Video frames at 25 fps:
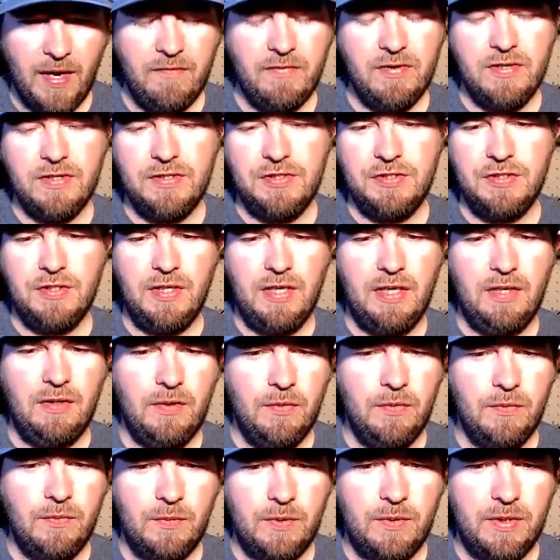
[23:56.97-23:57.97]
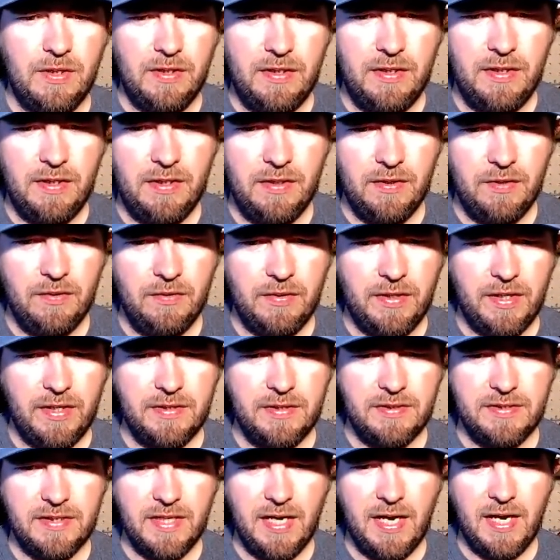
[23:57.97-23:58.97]
actually got a local kid here
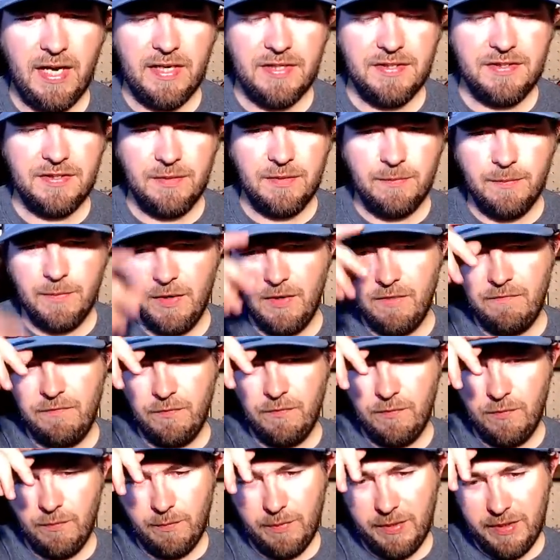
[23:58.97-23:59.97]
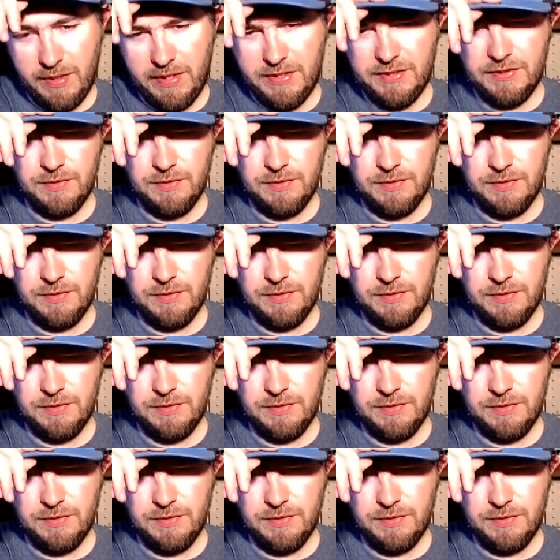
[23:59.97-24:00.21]
that ties some up for me. He's a